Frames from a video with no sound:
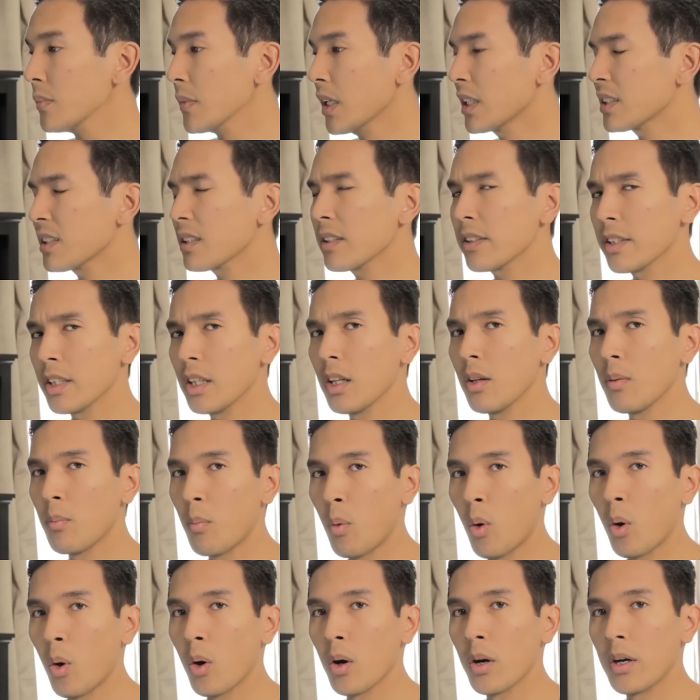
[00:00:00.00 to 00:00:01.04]
It's a little
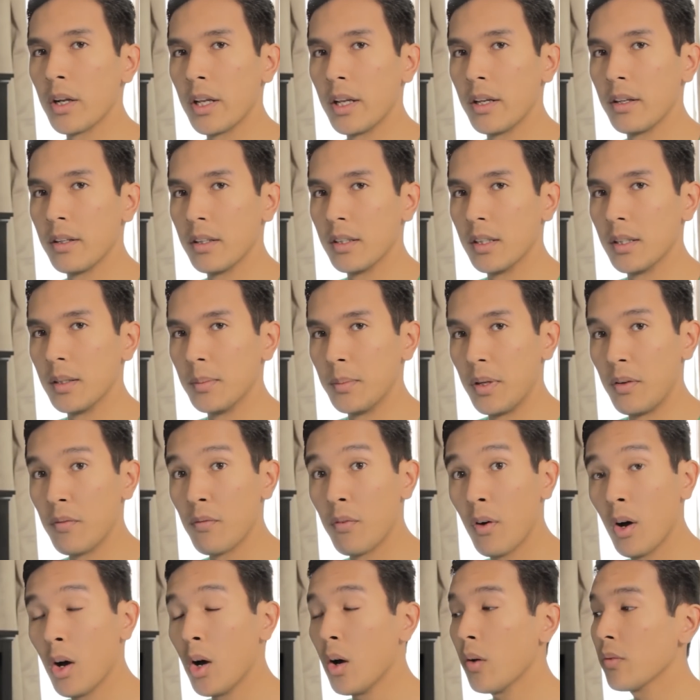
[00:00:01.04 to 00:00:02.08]
more um,
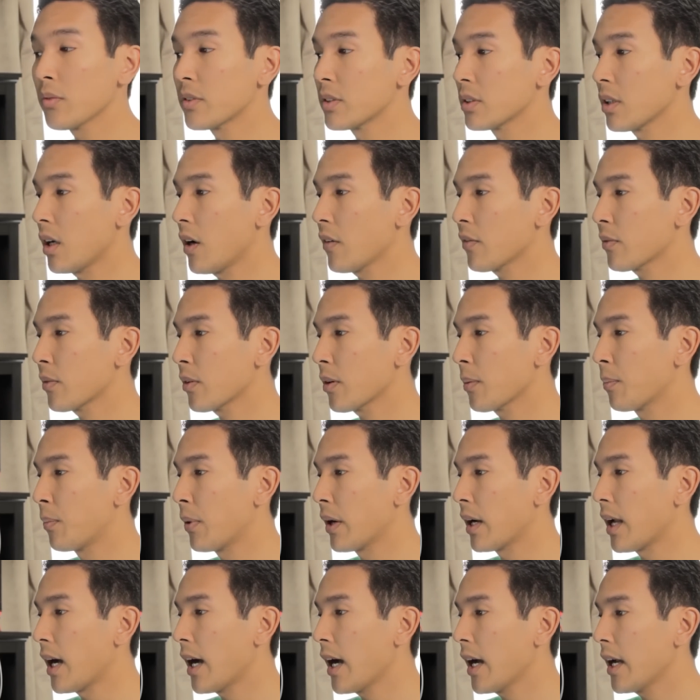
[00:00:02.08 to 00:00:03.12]
involved software,
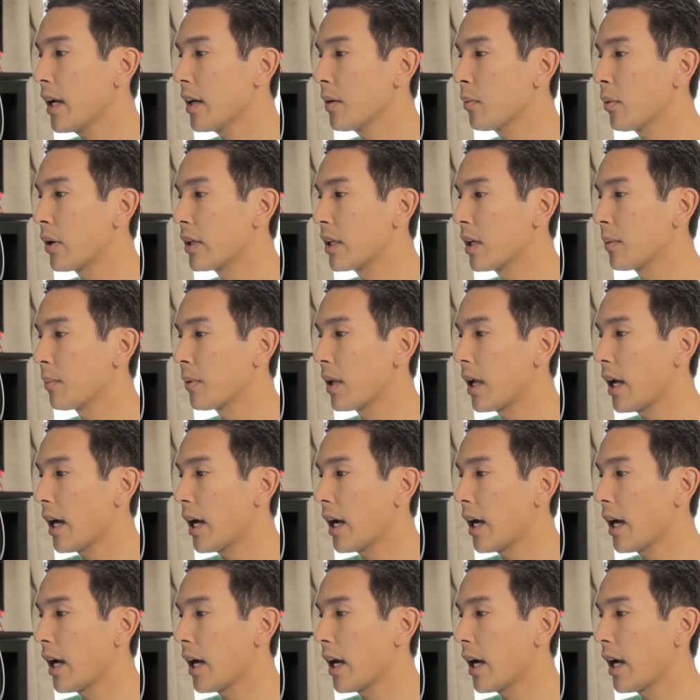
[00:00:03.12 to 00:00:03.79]
but I went up,